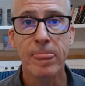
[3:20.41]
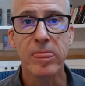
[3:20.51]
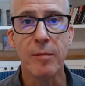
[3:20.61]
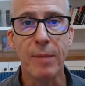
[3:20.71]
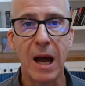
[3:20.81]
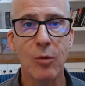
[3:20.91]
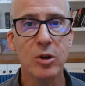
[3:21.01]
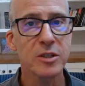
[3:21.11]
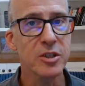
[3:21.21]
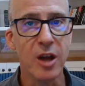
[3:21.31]
The
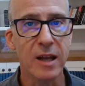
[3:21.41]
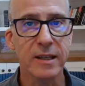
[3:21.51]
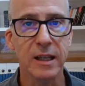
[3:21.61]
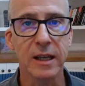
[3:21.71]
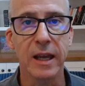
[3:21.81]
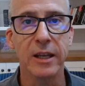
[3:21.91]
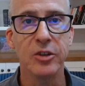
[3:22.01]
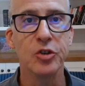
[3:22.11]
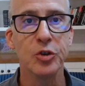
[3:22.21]
powers not delegated